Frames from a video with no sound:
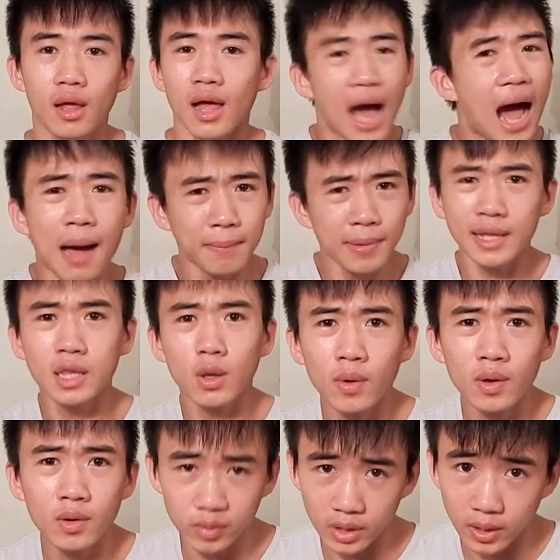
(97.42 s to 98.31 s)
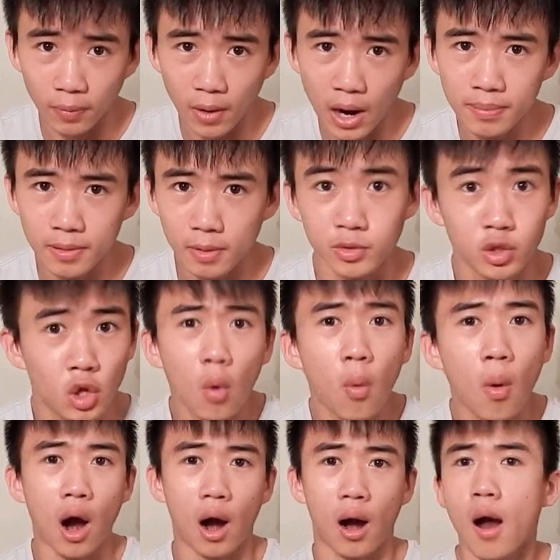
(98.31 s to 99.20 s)
I'm not the one with the problem. You
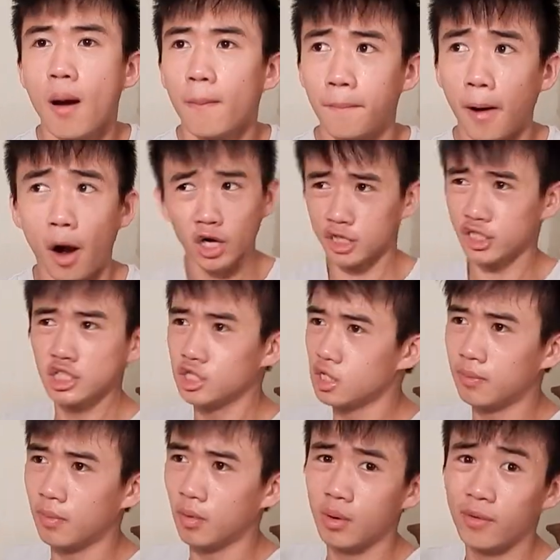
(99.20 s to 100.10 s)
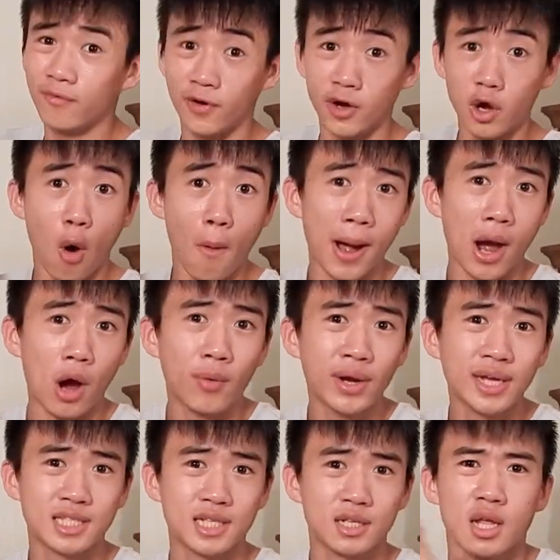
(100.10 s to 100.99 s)
are barging through my room for no apparent
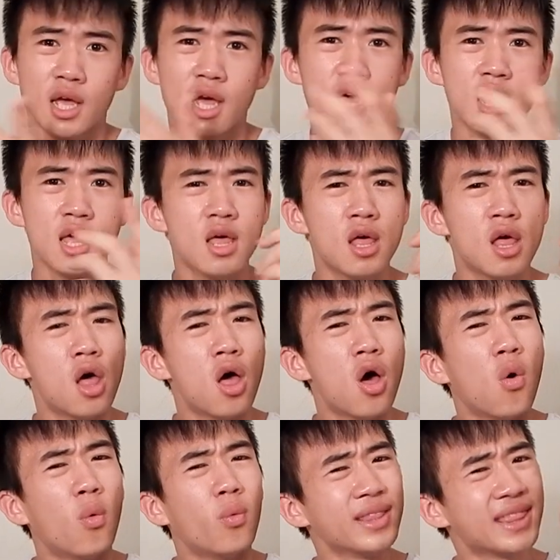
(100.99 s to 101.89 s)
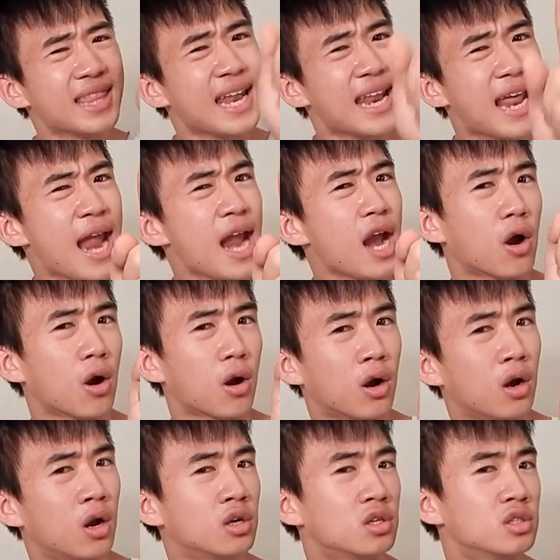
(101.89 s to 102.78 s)
reason. With that hair.
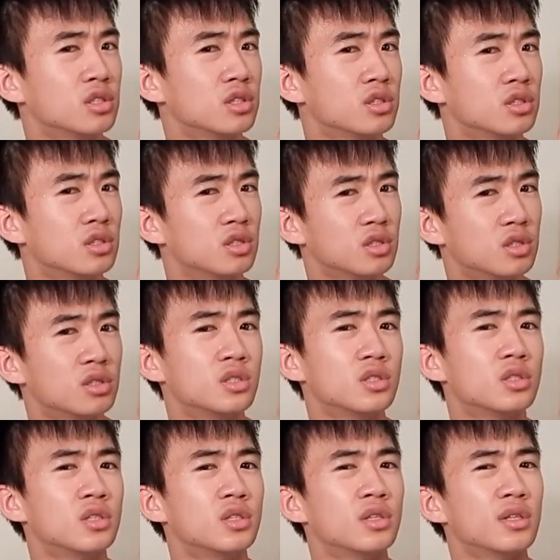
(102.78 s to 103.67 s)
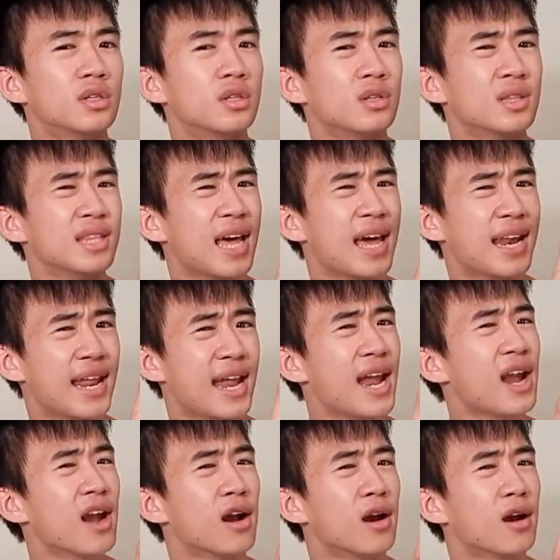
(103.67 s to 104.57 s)
That
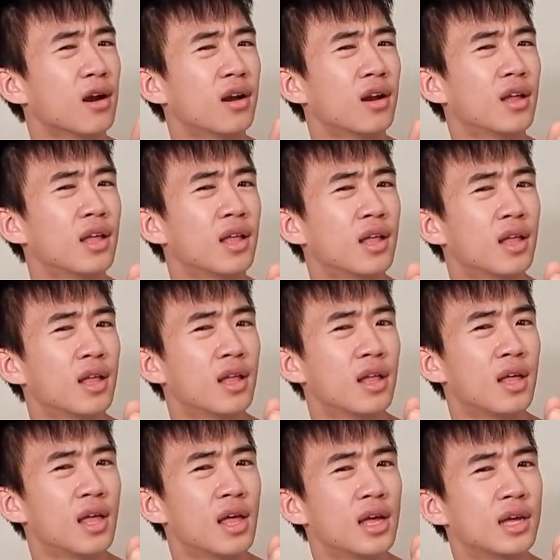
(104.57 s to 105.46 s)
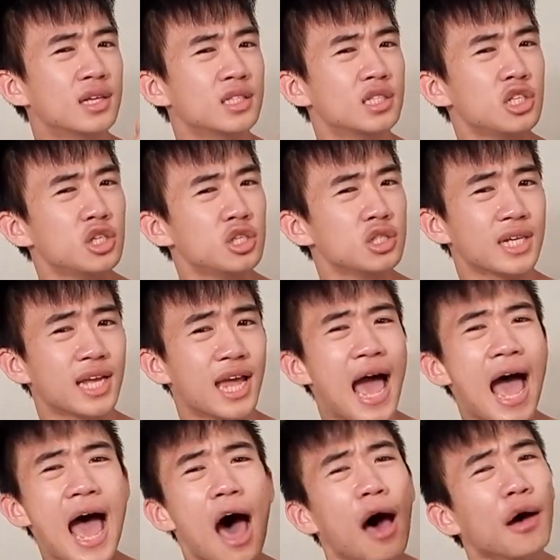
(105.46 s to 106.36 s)
hair. Seriously,
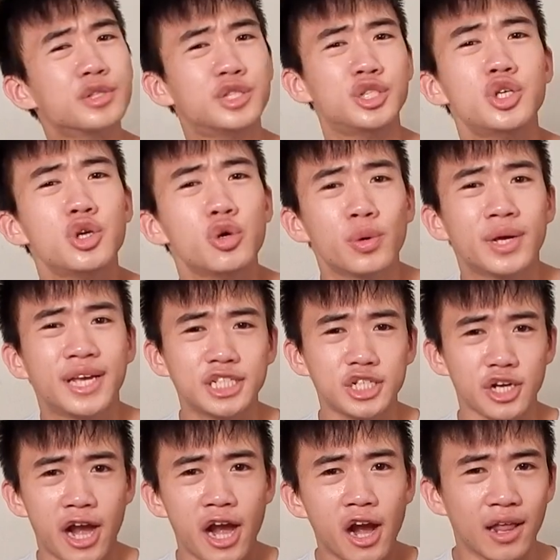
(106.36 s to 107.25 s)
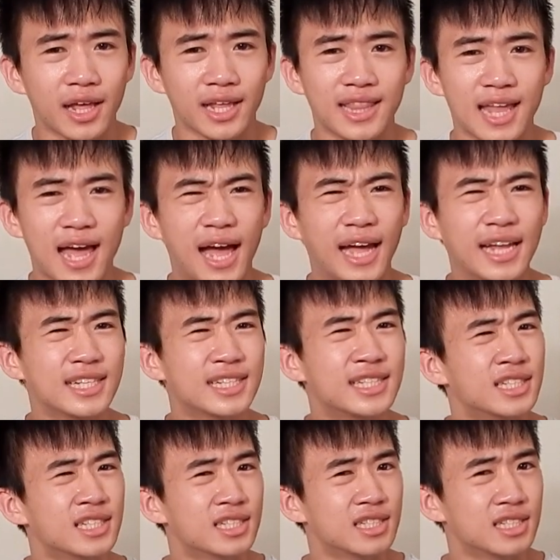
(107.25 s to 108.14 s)
how do you get your hair like that?
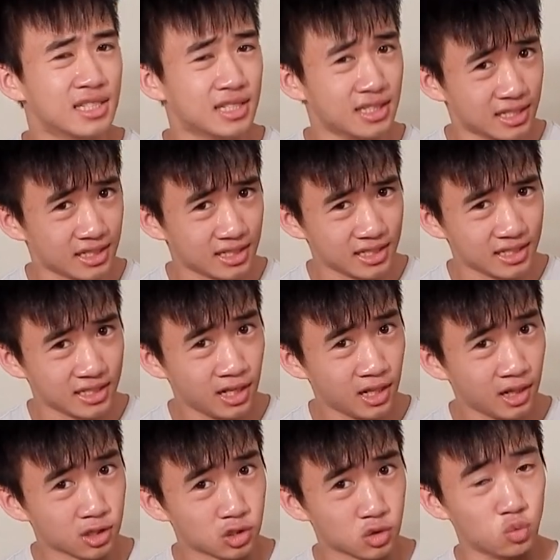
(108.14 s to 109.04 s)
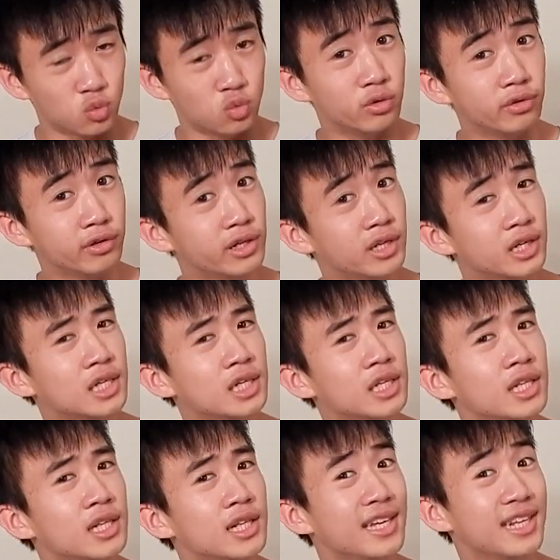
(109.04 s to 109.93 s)
It looks
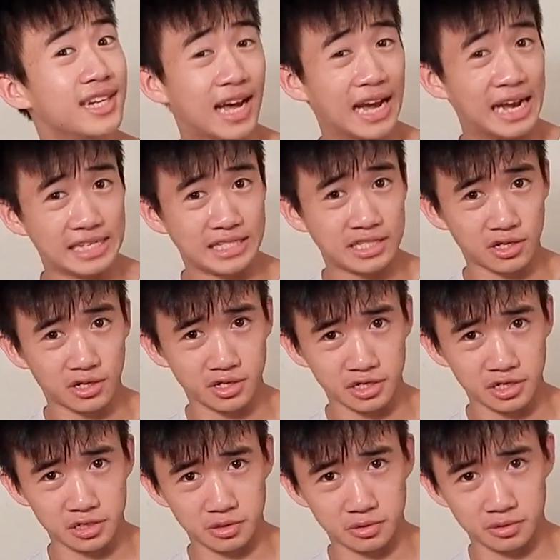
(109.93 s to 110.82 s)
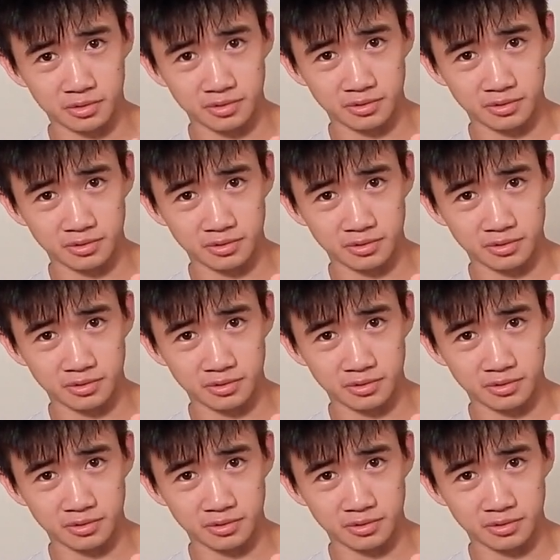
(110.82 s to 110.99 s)
really nice on you.